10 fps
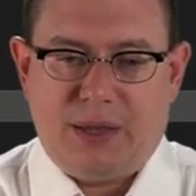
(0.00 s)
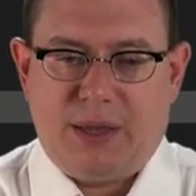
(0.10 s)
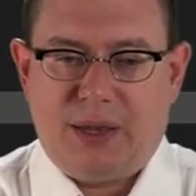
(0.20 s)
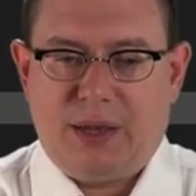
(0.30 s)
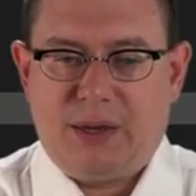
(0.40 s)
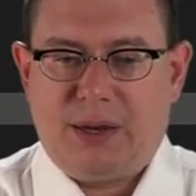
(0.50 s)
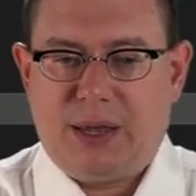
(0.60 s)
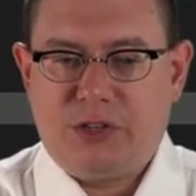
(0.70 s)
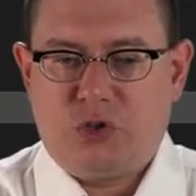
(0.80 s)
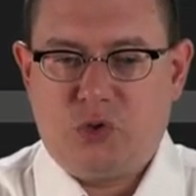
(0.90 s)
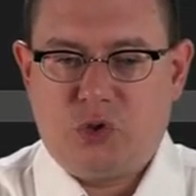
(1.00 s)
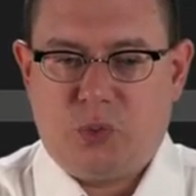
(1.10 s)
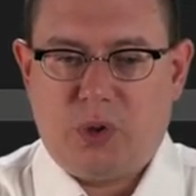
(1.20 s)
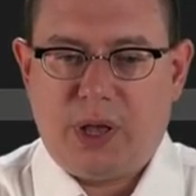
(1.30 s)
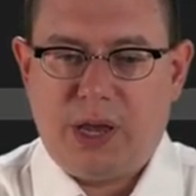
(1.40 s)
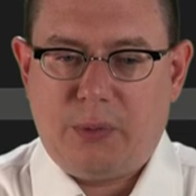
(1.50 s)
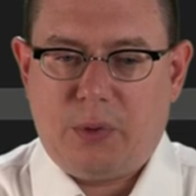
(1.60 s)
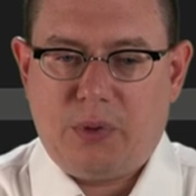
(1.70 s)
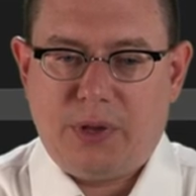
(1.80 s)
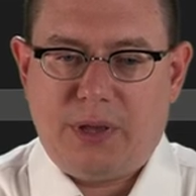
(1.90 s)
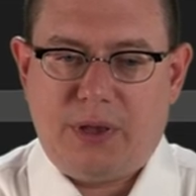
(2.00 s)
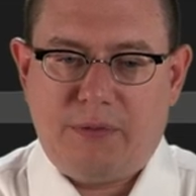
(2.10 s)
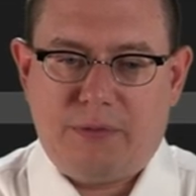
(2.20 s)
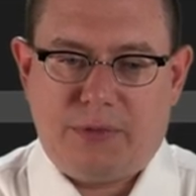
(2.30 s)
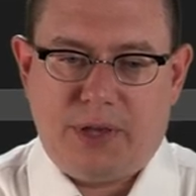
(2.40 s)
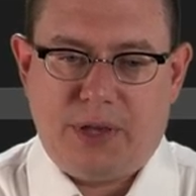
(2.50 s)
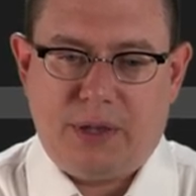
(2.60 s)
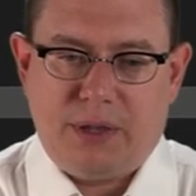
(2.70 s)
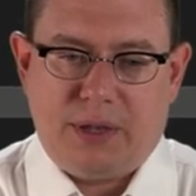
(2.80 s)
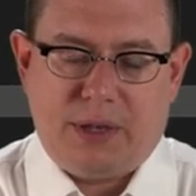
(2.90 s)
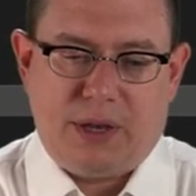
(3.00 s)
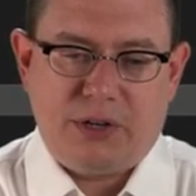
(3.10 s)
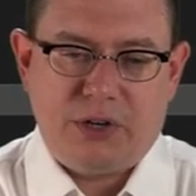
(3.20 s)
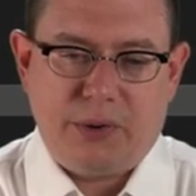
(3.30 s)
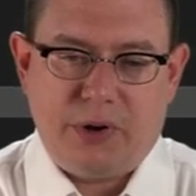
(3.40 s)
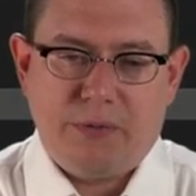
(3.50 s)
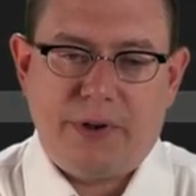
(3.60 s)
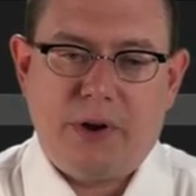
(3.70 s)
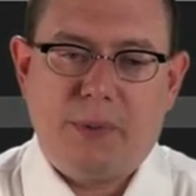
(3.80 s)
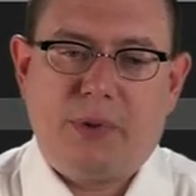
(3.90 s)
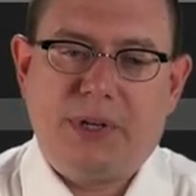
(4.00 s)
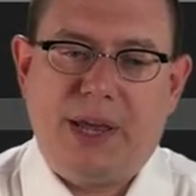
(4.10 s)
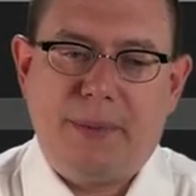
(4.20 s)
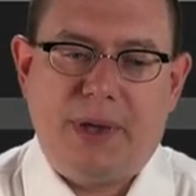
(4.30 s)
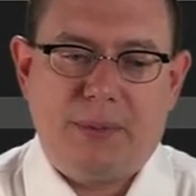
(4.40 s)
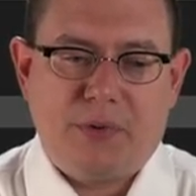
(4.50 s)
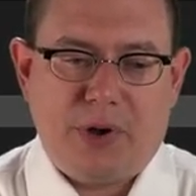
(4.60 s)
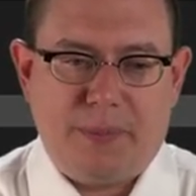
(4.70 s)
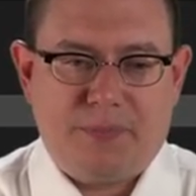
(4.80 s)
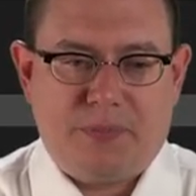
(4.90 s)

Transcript: And as usual, I will give the interior variable a name n prime.